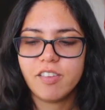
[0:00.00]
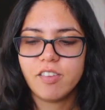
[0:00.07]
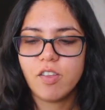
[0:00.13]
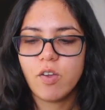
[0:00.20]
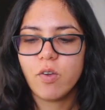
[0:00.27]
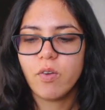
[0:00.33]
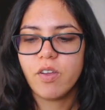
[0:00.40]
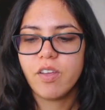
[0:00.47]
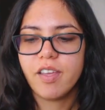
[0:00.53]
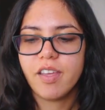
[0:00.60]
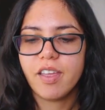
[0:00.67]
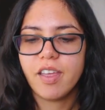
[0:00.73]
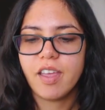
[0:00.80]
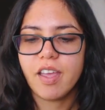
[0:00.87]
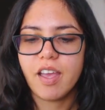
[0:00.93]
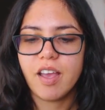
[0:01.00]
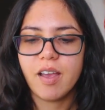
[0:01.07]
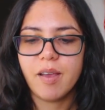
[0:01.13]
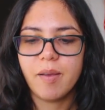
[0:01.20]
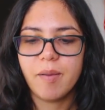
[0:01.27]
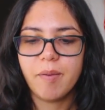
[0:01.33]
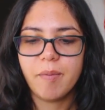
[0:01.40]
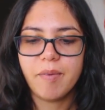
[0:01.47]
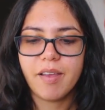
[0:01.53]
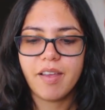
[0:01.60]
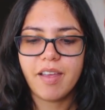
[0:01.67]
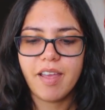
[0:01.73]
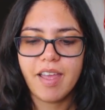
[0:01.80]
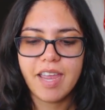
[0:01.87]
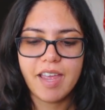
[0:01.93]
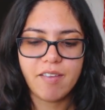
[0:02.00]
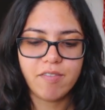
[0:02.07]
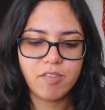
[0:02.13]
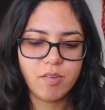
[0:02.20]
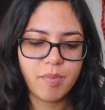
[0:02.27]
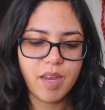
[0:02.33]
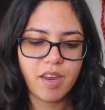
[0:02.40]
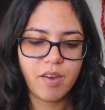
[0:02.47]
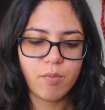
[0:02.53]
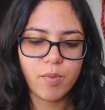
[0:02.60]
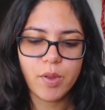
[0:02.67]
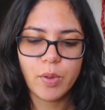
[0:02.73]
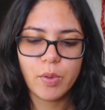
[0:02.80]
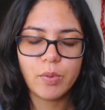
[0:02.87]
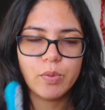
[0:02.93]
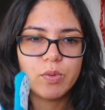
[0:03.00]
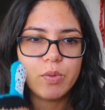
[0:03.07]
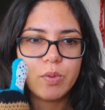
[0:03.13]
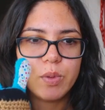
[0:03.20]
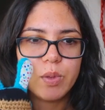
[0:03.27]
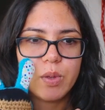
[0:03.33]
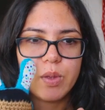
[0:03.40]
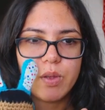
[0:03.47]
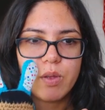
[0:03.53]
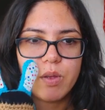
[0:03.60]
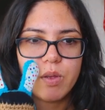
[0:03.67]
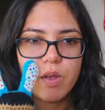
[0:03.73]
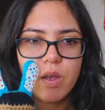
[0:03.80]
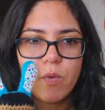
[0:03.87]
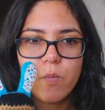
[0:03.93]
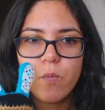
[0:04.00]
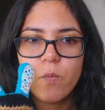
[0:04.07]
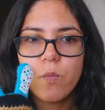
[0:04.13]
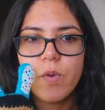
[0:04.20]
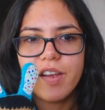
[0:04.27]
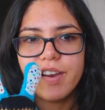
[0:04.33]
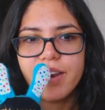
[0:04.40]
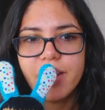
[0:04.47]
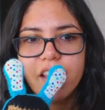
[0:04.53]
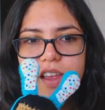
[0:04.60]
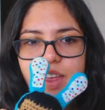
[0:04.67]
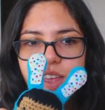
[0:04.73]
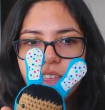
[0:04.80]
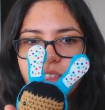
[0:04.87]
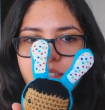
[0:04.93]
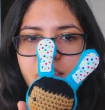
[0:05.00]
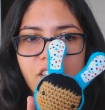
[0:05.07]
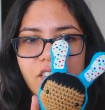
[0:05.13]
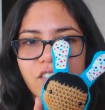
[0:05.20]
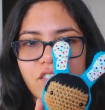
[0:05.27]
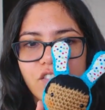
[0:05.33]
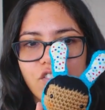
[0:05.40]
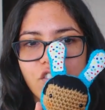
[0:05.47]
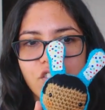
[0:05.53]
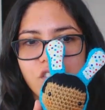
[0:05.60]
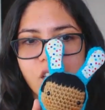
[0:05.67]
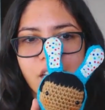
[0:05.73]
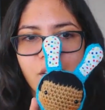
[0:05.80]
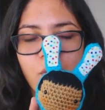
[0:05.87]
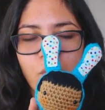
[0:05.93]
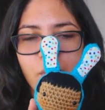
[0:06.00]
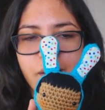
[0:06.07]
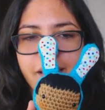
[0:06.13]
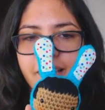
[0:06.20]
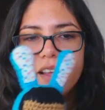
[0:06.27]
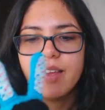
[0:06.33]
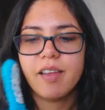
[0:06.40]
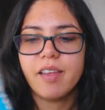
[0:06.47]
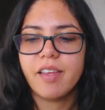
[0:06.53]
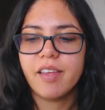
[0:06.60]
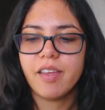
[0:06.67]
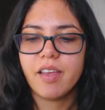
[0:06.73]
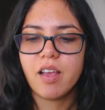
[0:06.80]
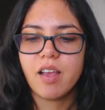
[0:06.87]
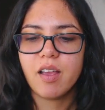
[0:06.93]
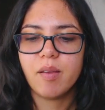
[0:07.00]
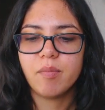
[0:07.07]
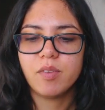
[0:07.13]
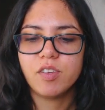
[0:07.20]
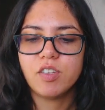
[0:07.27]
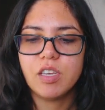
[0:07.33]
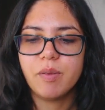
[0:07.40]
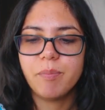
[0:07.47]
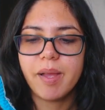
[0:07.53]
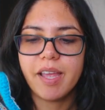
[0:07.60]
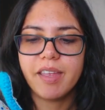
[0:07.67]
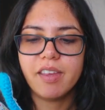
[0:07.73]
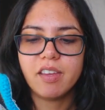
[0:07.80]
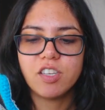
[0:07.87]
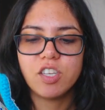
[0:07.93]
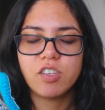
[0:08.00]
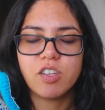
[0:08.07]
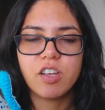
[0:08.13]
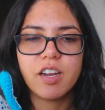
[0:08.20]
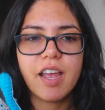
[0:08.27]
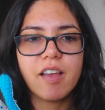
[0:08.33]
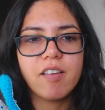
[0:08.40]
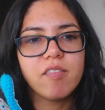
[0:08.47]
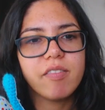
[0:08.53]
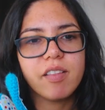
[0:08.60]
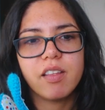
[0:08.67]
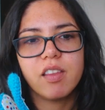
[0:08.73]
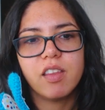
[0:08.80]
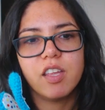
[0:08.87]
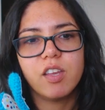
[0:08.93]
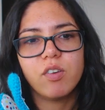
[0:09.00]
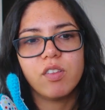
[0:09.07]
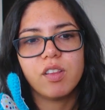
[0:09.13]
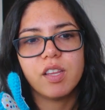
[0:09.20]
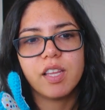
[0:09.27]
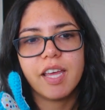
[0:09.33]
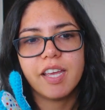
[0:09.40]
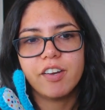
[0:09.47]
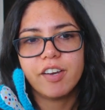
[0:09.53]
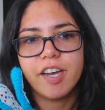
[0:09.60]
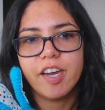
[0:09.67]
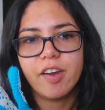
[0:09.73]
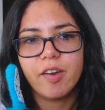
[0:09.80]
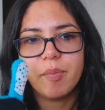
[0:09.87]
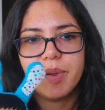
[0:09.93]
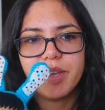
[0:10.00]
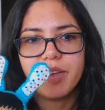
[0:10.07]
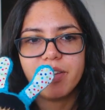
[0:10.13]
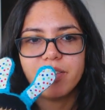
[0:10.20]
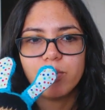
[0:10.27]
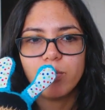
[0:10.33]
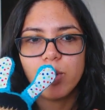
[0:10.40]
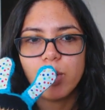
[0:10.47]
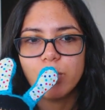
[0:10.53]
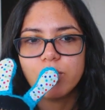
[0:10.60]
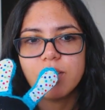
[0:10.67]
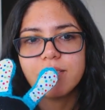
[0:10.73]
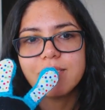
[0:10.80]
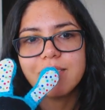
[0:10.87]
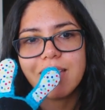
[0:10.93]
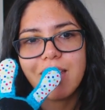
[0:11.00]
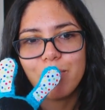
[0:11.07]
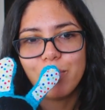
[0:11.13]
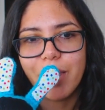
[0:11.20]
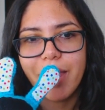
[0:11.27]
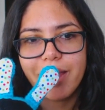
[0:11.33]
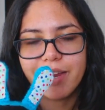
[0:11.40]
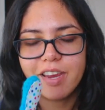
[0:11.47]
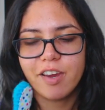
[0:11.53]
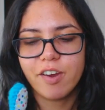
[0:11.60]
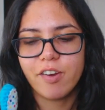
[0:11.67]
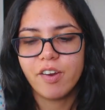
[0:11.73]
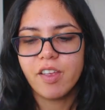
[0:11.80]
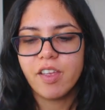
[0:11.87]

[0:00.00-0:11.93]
So I have to make Rose one that looks just like Julia. She's gonna have a little lighter hair because Rose doesn't have black hair.